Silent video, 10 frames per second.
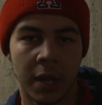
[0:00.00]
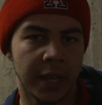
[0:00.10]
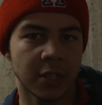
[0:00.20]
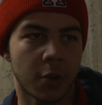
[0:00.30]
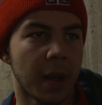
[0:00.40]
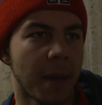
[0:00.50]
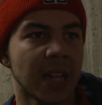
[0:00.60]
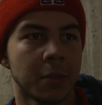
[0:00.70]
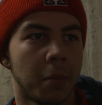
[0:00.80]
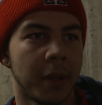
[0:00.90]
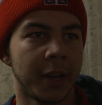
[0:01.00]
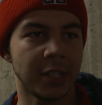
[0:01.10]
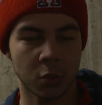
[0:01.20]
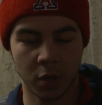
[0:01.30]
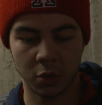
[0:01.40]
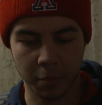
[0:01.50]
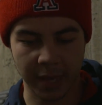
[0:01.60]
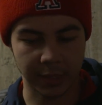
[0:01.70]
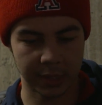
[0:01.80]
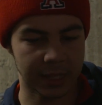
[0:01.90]
He's a great basketball player. He's the one who
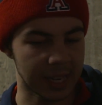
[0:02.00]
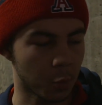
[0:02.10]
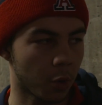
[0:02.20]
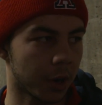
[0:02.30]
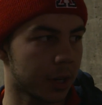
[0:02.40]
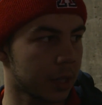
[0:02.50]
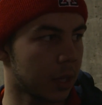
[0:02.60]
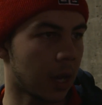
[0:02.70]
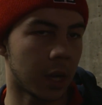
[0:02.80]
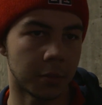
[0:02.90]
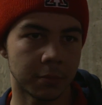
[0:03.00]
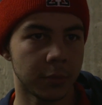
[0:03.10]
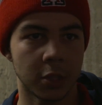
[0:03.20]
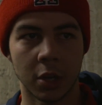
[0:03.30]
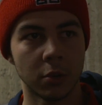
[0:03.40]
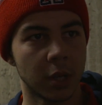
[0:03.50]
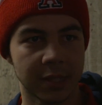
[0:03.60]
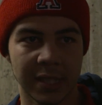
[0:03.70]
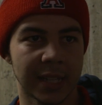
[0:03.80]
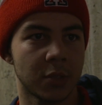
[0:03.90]
makes this team work. You know,
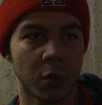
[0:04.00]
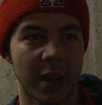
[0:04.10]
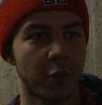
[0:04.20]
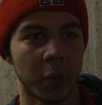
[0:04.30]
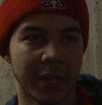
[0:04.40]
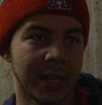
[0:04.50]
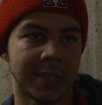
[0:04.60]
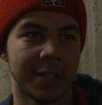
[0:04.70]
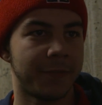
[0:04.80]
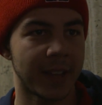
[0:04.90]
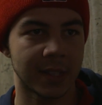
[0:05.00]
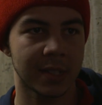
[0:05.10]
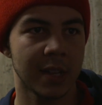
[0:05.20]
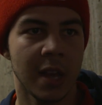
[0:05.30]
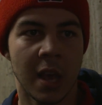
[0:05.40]
assists, whatever we need, defense.